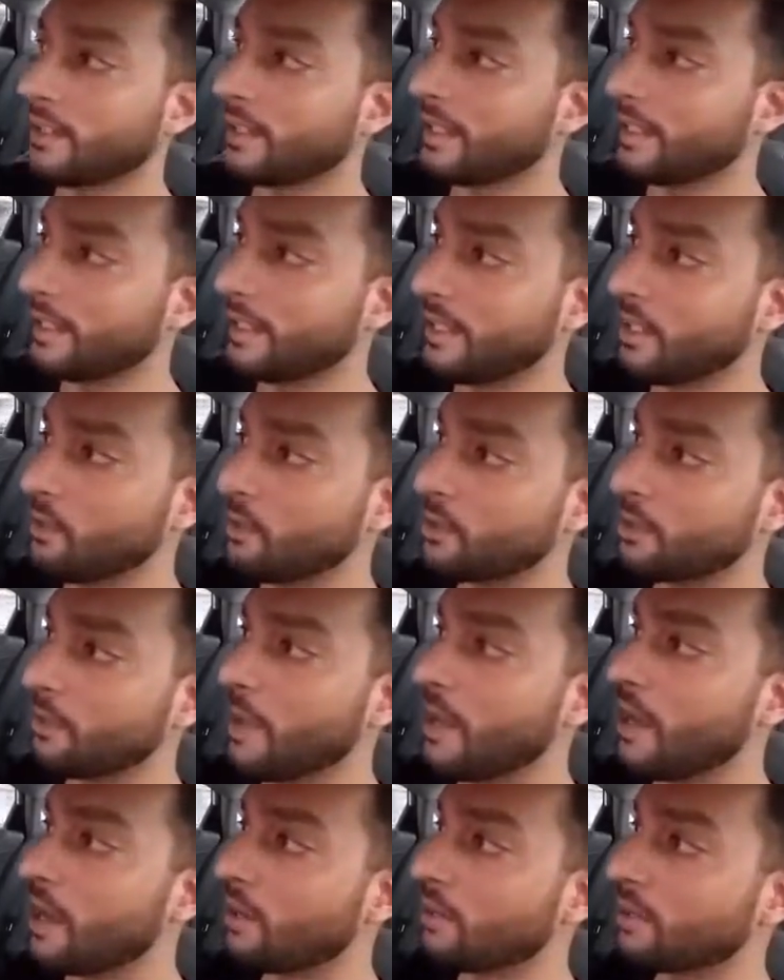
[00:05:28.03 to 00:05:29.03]
in huge
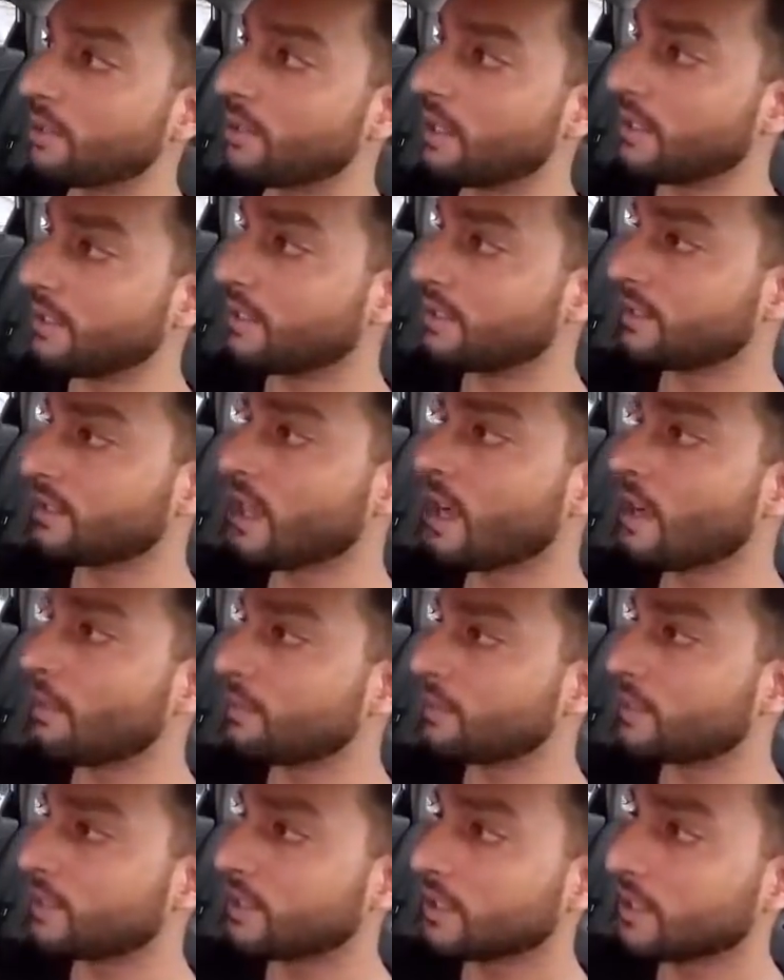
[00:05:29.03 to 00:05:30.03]
amounts. They
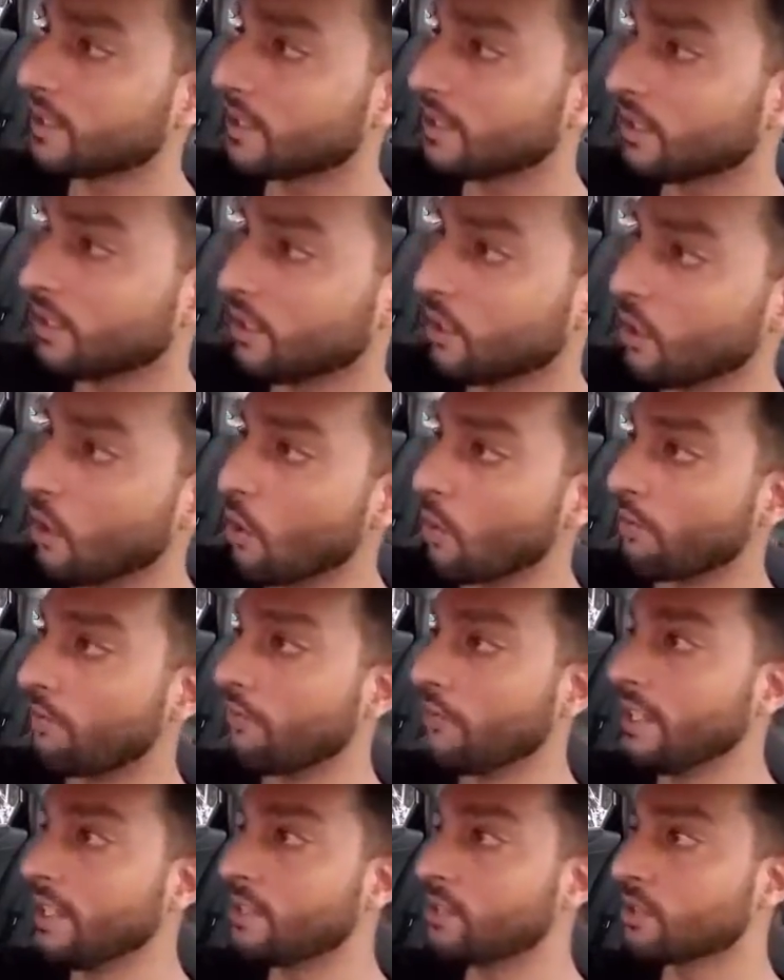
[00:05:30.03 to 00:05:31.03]
stopped no
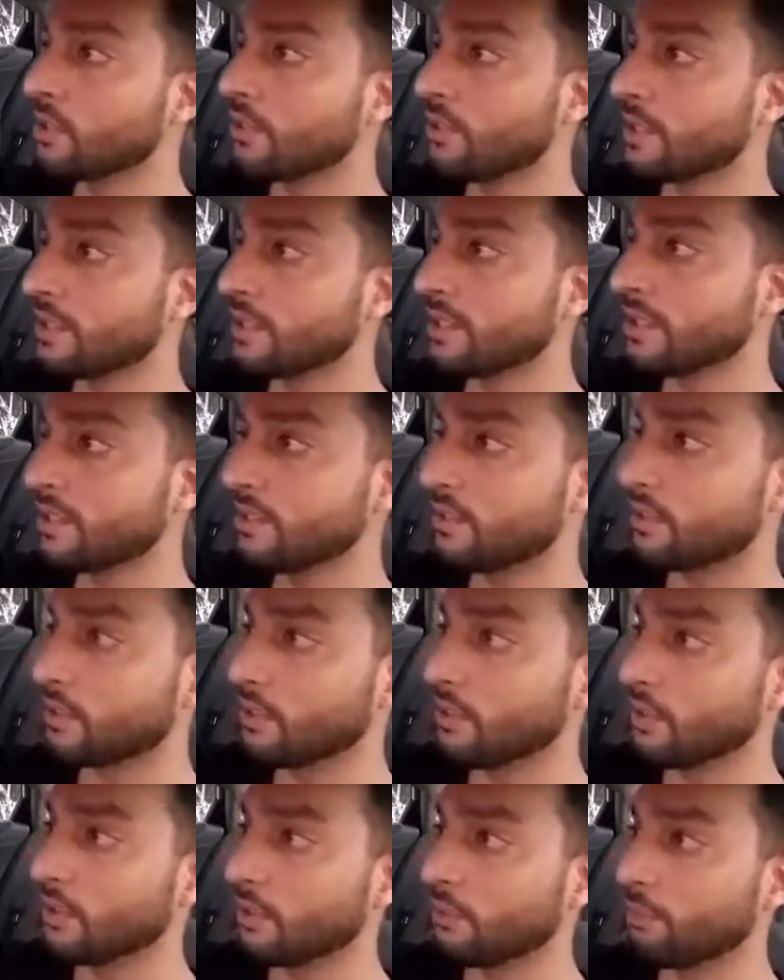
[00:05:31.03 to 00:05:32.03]
fee services, so
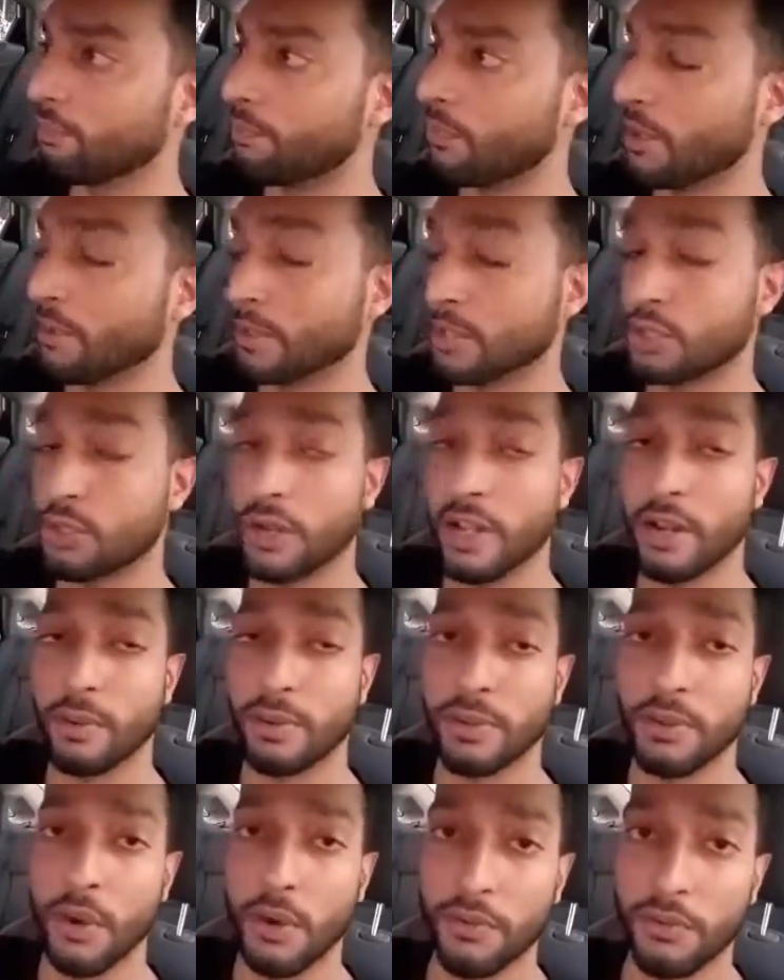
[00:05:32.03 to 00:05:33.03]
you could pretty much trade
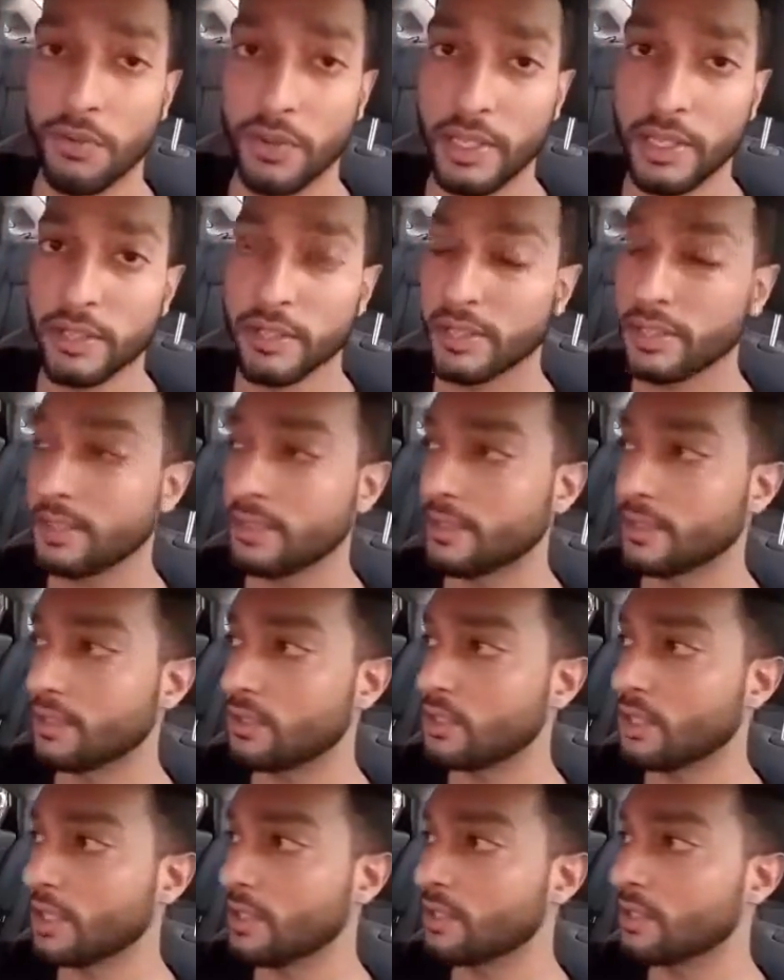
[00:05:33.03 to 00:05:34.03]
with no fees on these
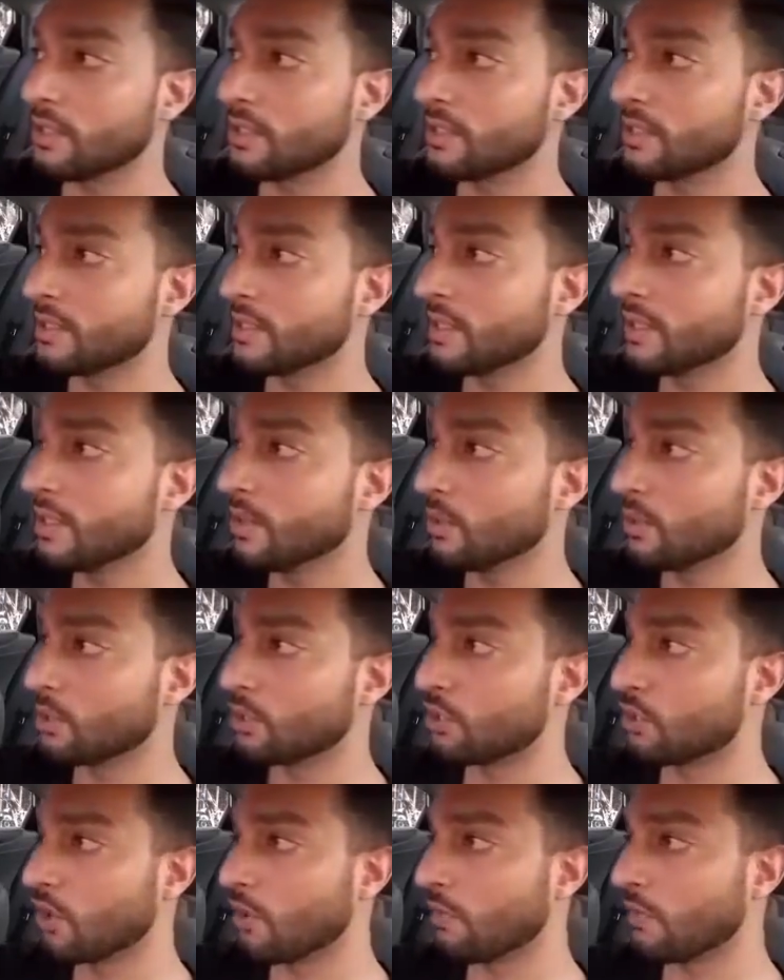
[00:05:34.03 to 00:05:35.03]
exchanges,
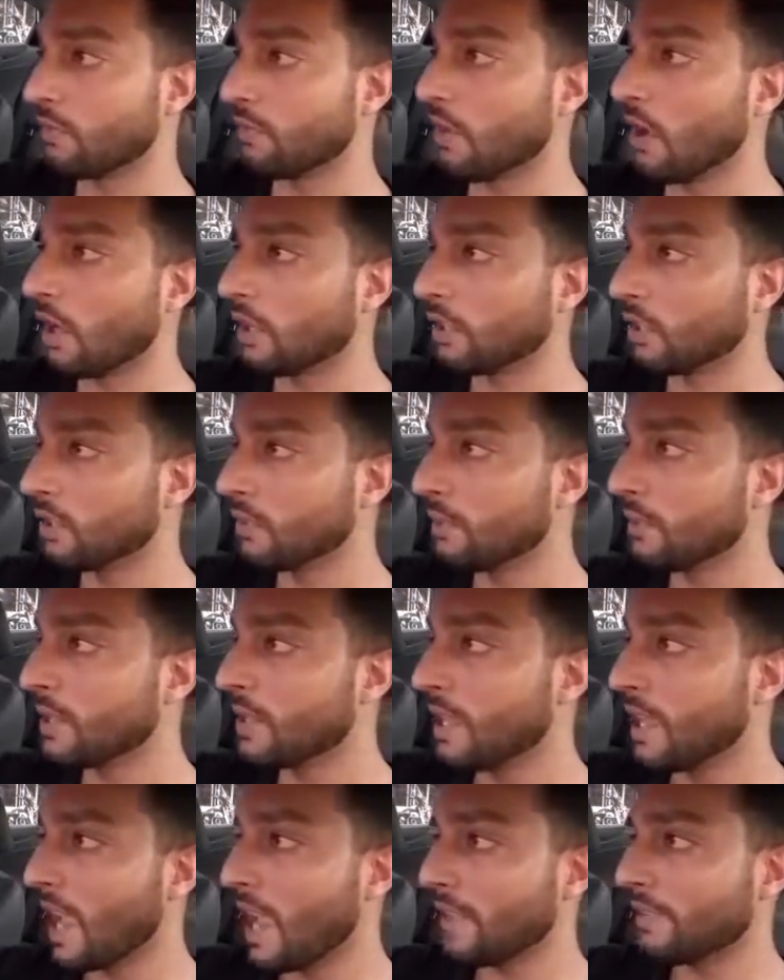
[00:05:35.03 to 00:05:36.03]
which drove up volume.
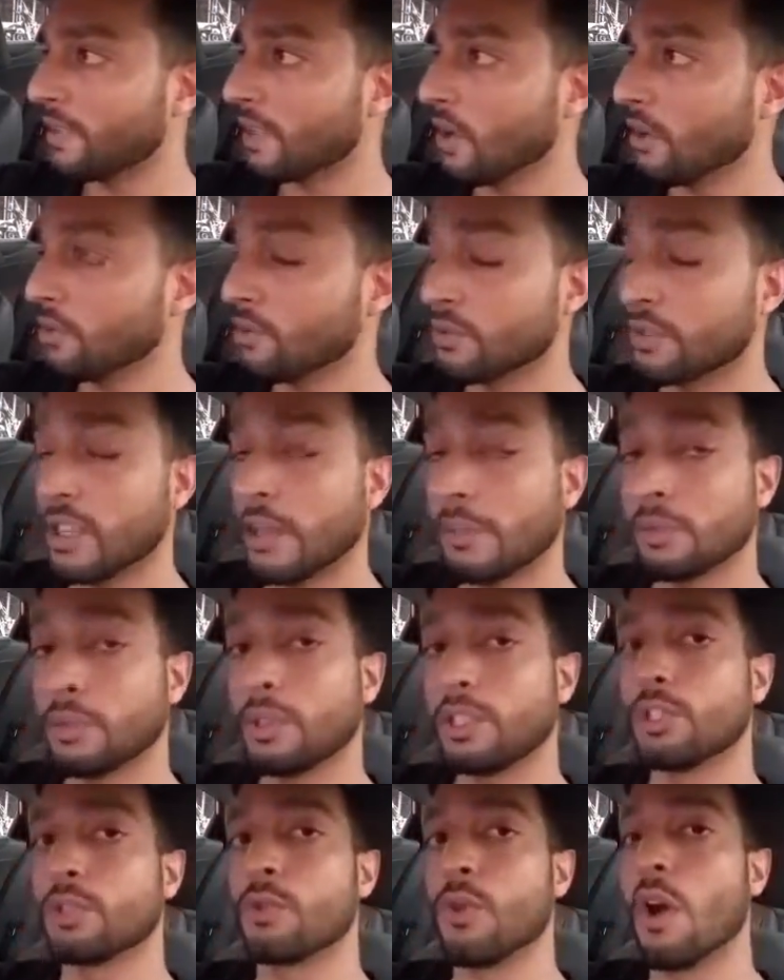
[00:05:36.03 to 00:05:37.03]
And they also stopped
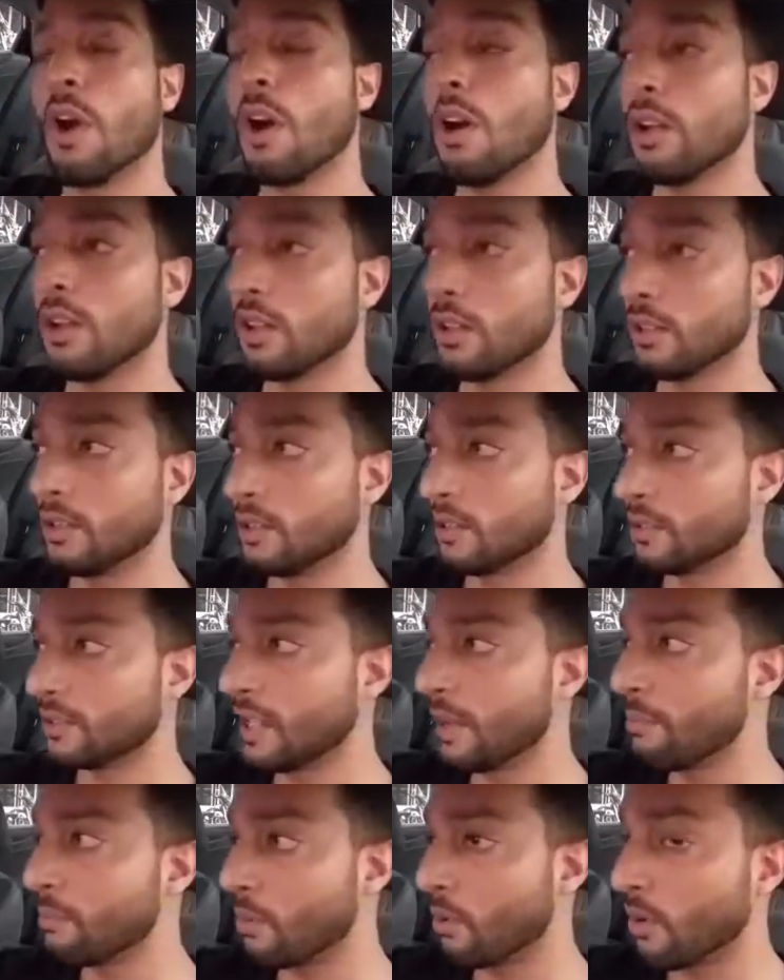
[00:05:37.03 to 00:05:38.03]
withdrawal
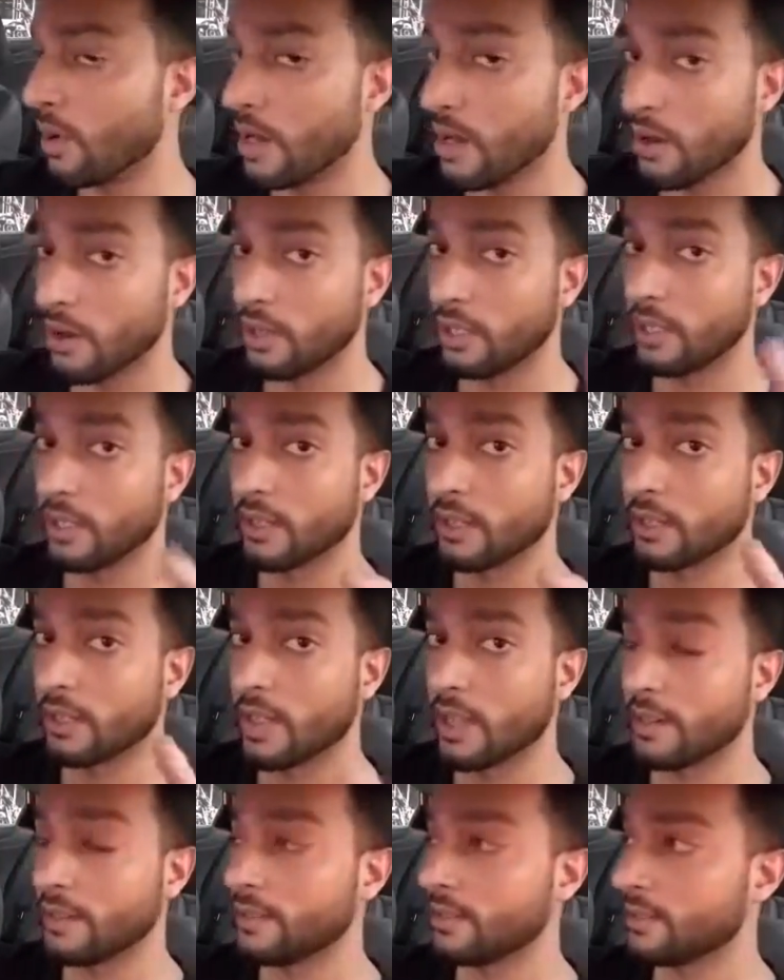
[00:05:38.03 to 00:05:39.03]
temporarily on a
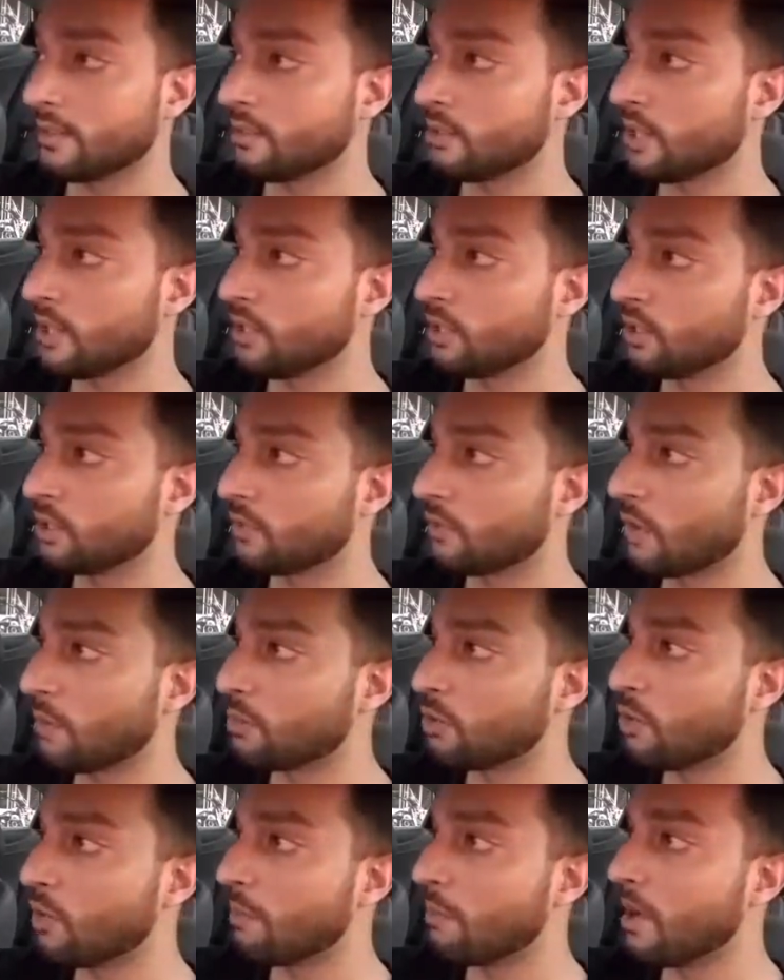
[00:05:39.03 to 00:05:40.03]
lot of these exchanges for
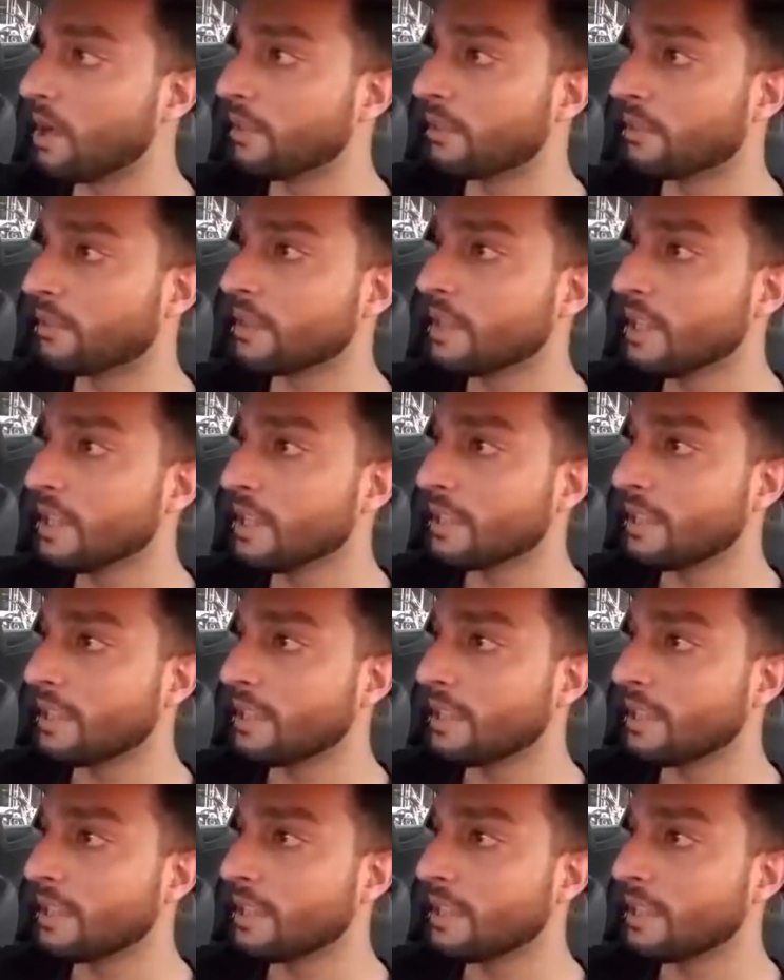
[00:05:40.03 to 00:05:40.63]
up to a month.